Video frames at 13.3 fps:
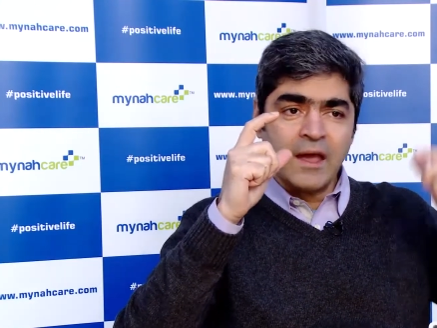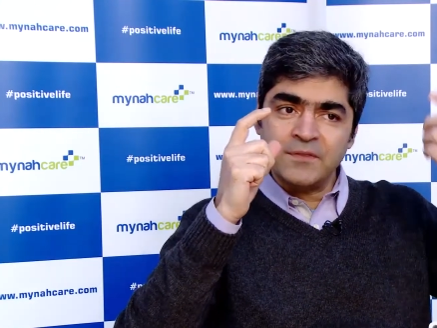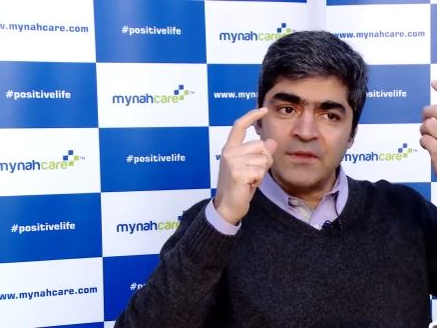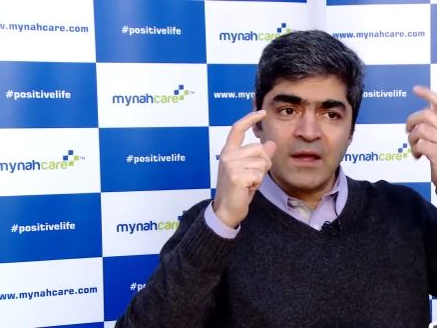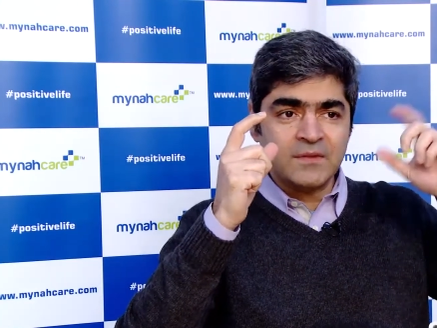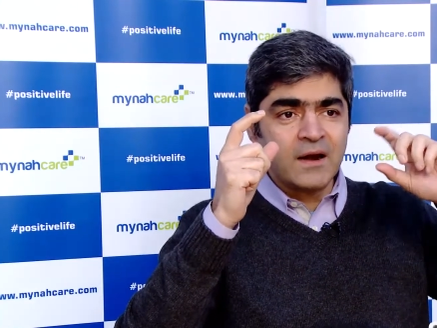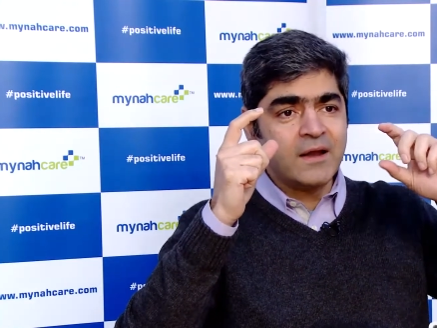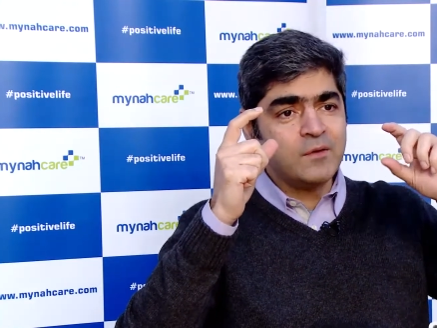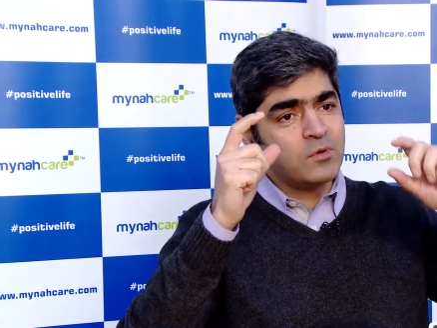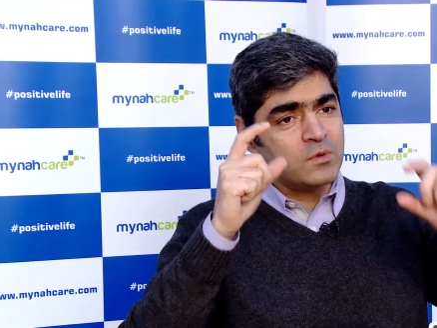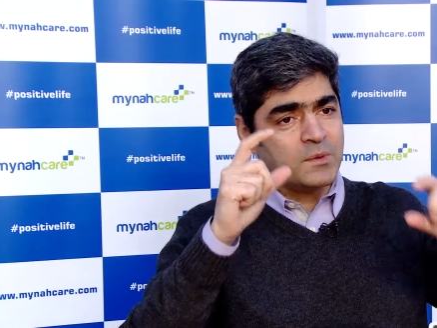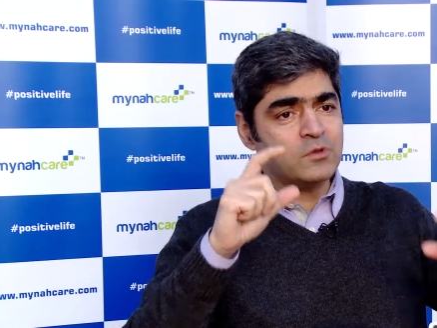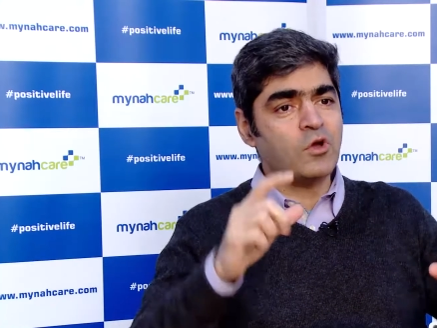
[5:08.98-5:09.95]
and the other eye will
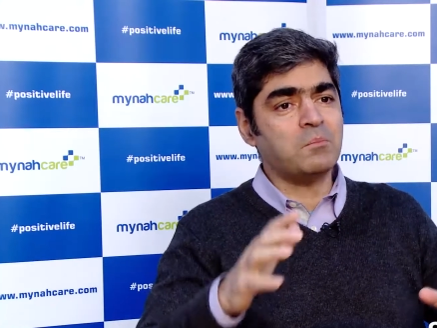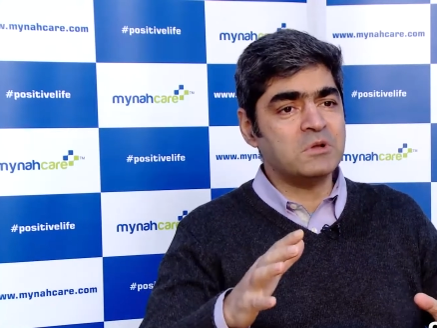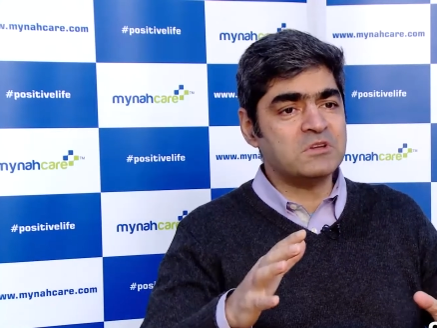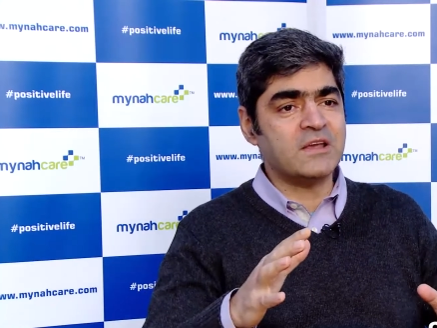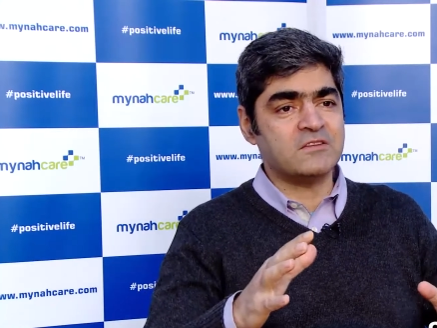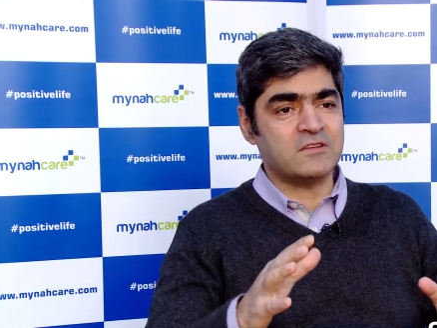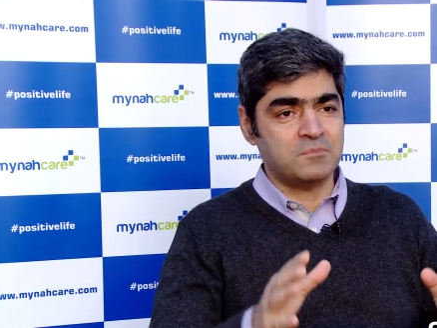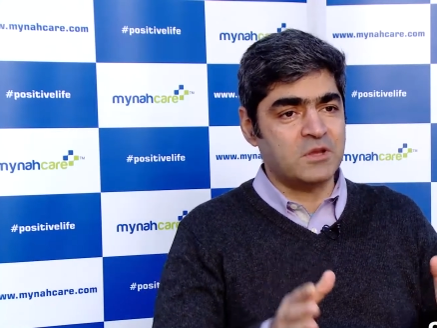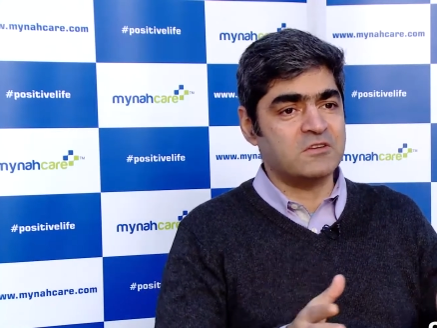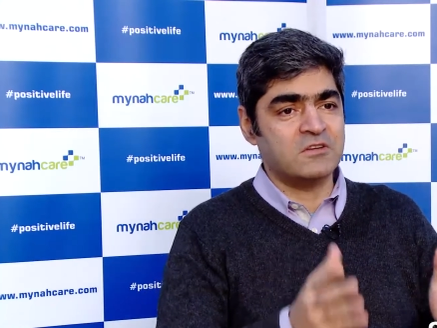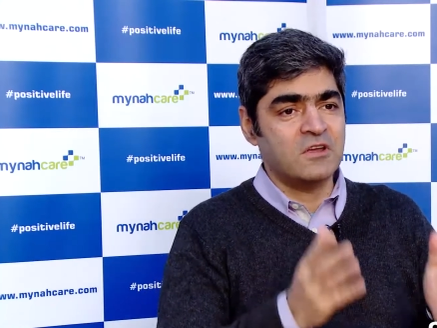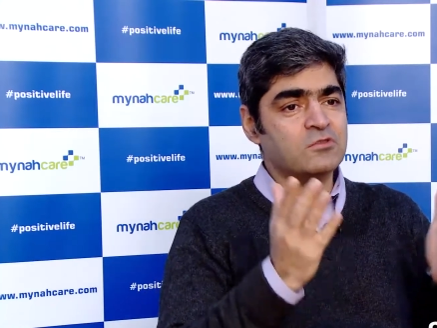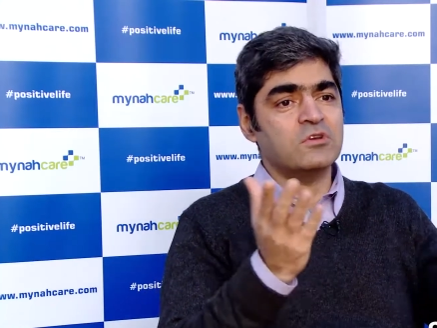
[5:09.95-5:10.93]
be a normal size image.
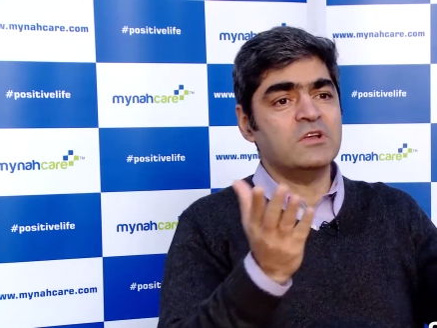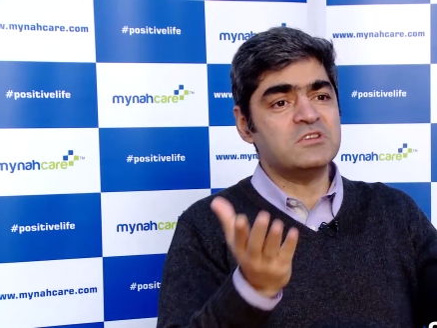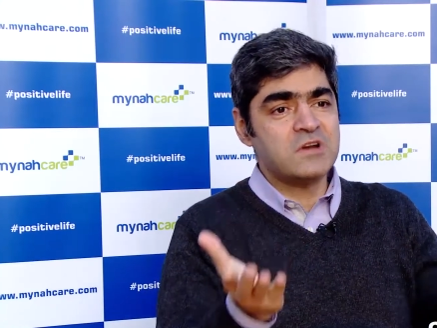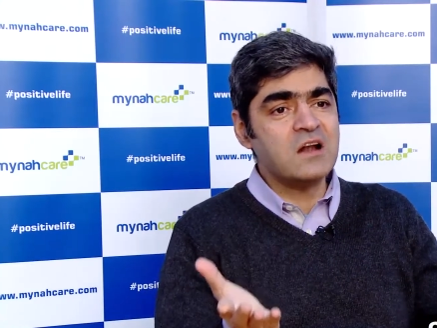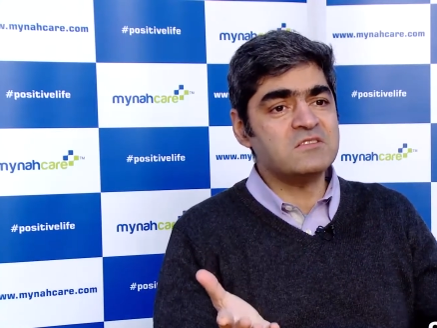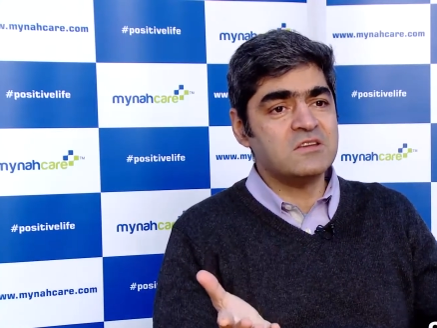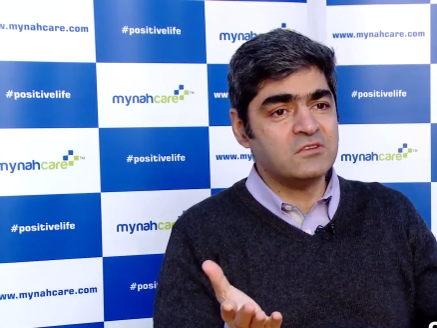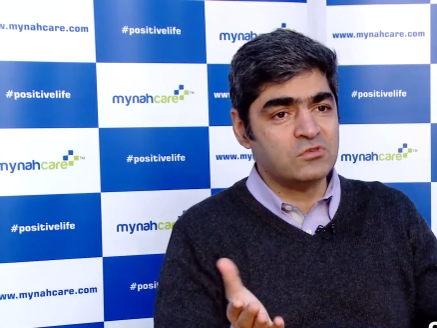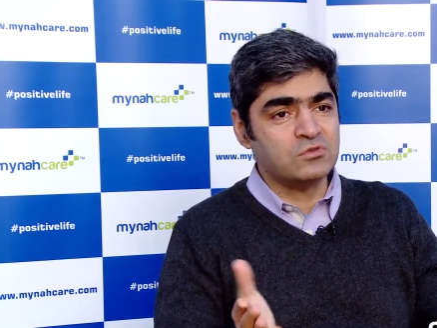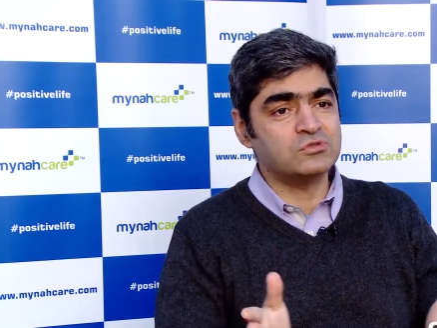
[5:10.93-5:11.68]
Right. So he'll start seeing two.